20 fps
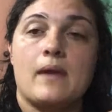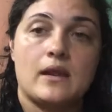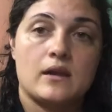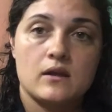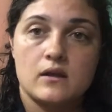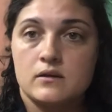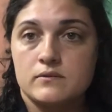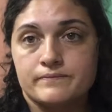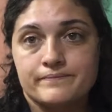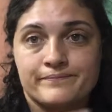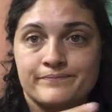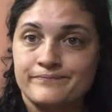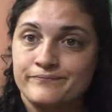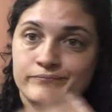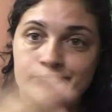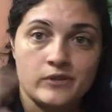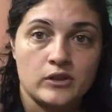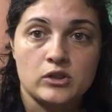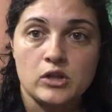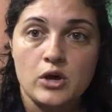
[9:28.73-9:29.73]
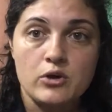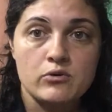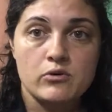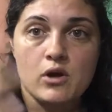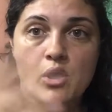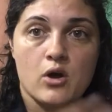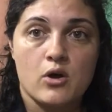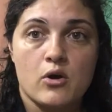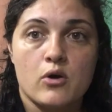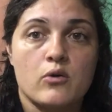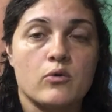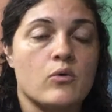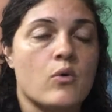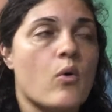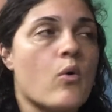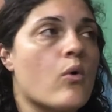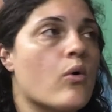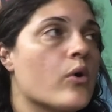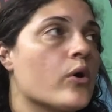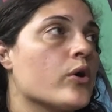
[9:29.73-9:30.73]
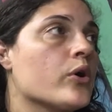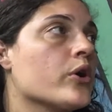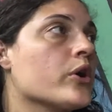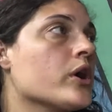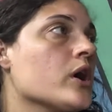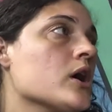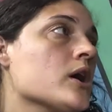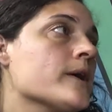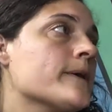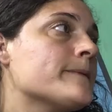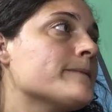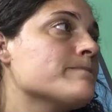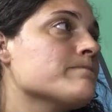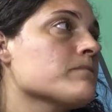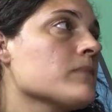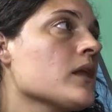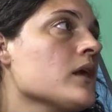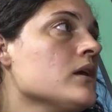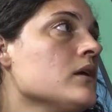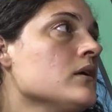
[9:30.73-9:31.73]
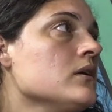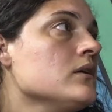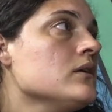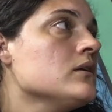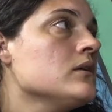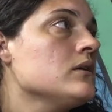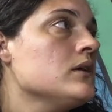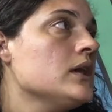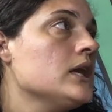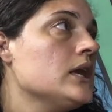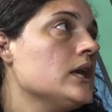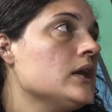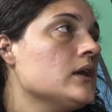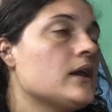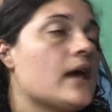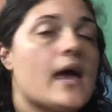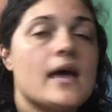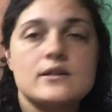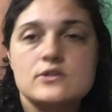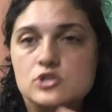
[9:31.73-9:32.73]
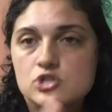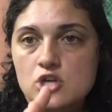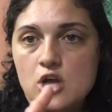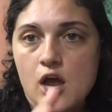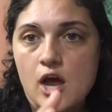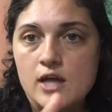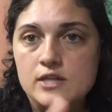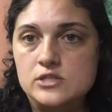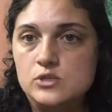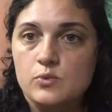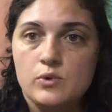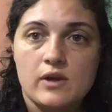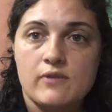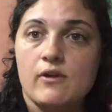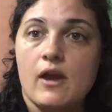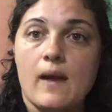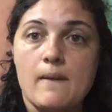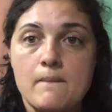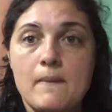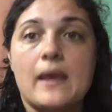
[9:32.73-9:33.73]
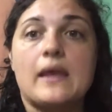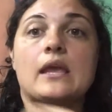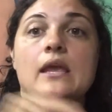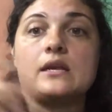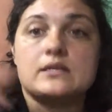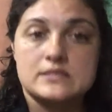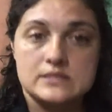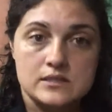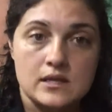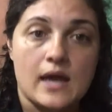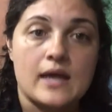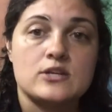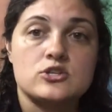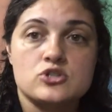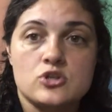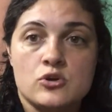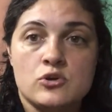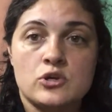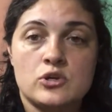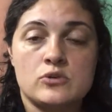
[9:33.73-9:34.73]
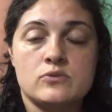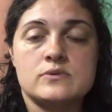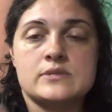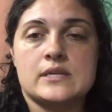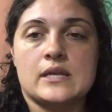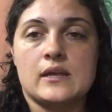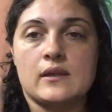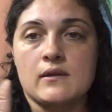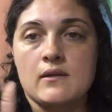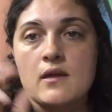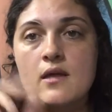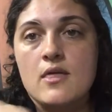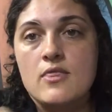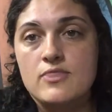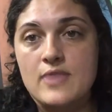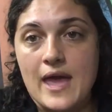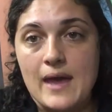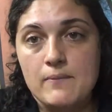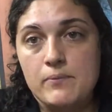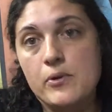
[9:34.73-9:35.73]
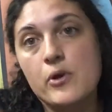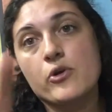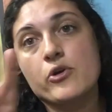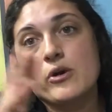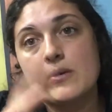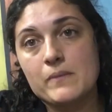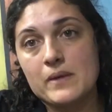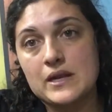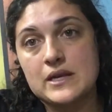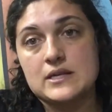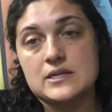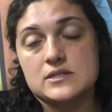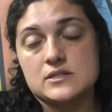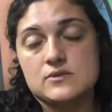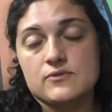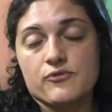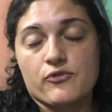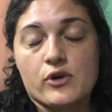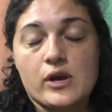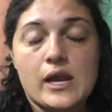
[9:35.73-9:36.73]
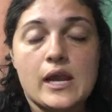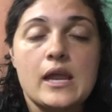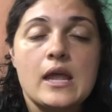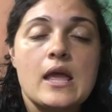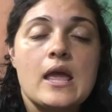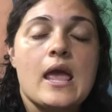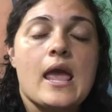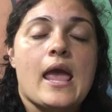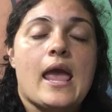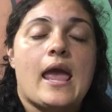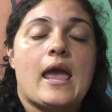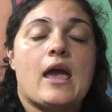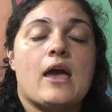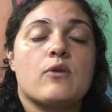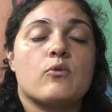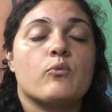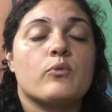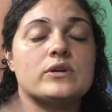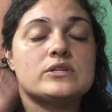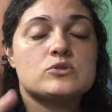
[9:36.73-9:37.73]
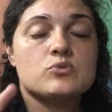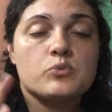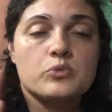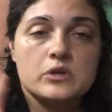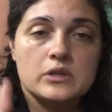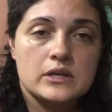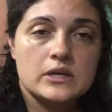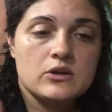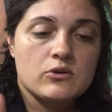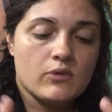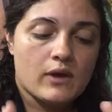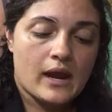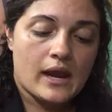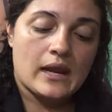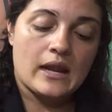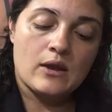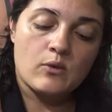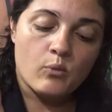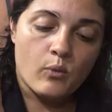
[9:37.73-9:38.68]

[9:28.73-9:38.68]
made a logo, or need headshots, or whatever, I'm making a slideshow using that program, and it is free. And what's really great,